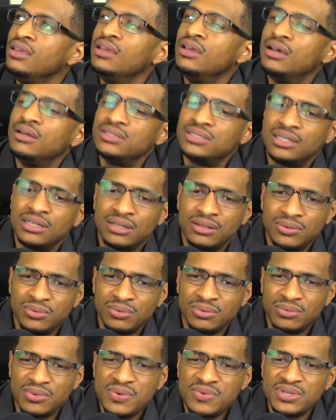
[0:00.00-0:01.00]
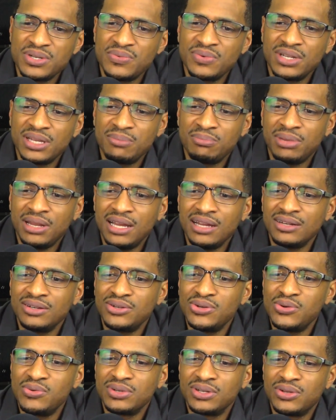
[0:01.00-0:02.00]
trying to, what was up with that black
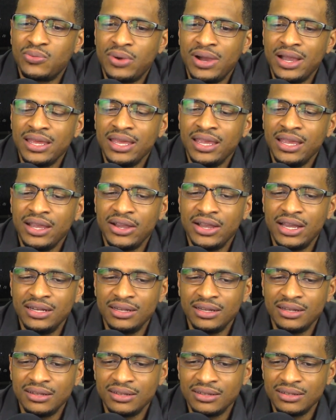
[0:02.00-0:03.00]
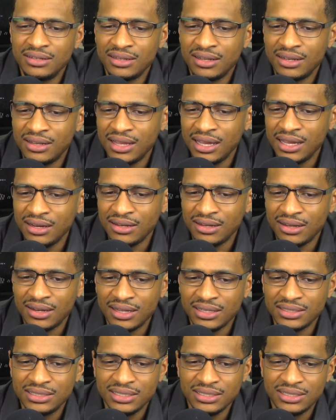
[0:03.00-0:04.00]
dude with the white hair? And it looked, the lady looked
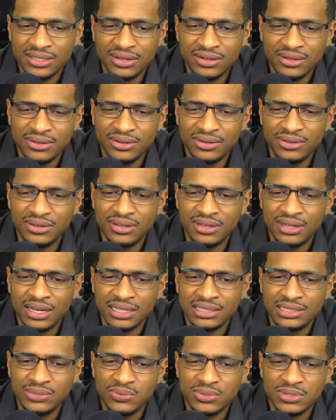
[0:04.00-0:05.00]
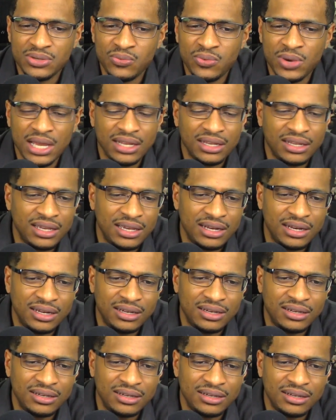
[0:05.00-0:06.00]
like she turned, like she was a white
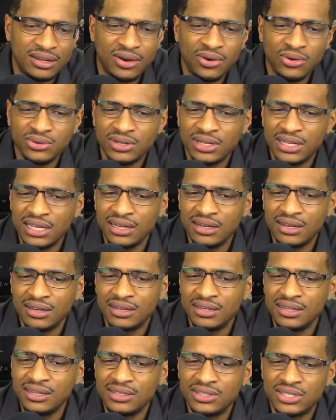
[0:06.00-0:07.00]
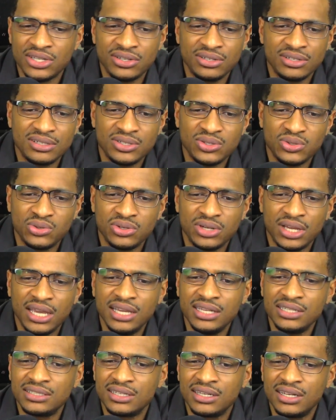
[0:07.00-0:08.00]
lady, older lady that then turned into an
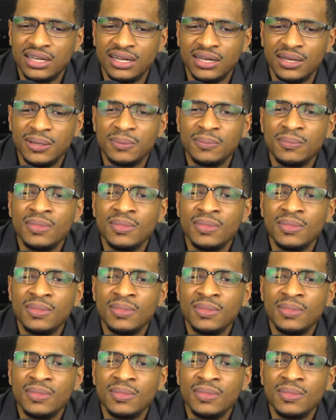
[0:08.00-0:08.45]
Asian lady